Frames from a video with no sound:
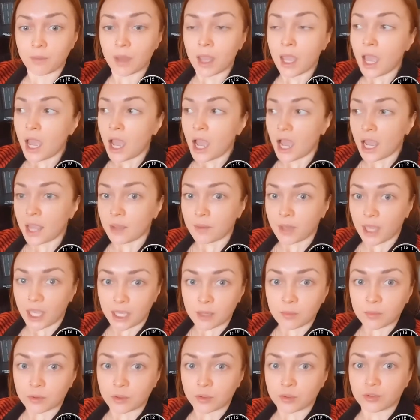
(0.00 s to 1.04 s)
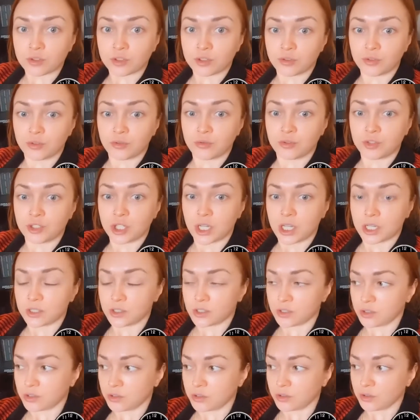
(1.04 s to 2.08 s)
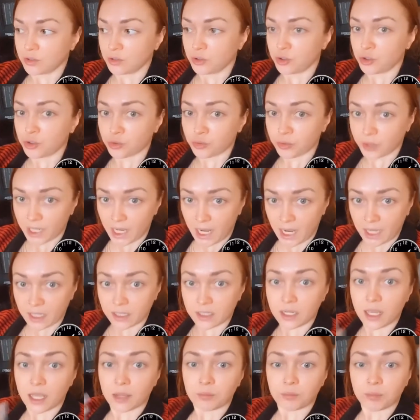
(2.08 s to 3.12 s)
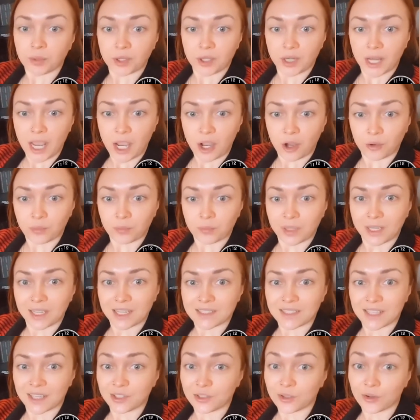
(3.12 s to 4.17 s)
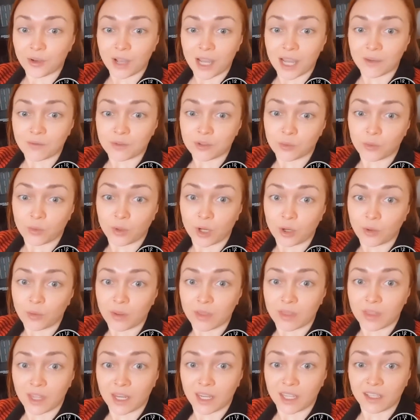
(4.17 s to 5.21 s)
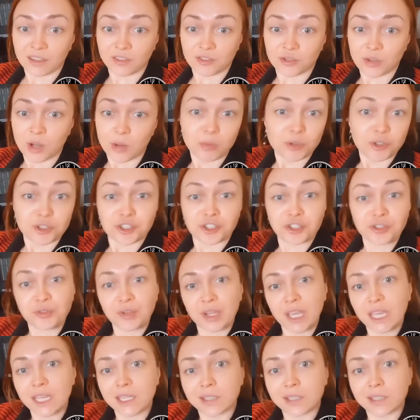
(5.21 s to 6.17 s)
I'm able to just create and put out because I don't have to work with any troubleshooting.